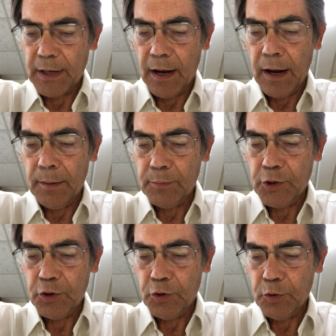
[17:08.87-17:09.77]
time
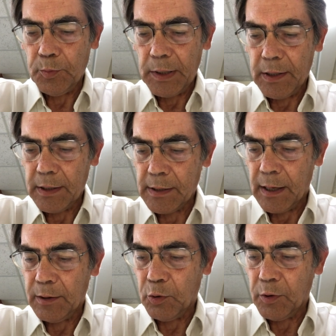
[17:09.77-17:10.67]
to because
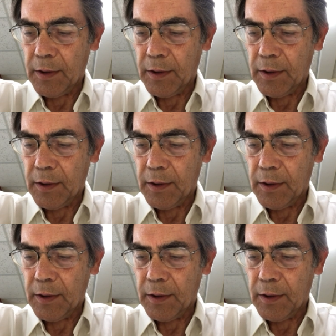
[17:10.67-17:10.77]
I don't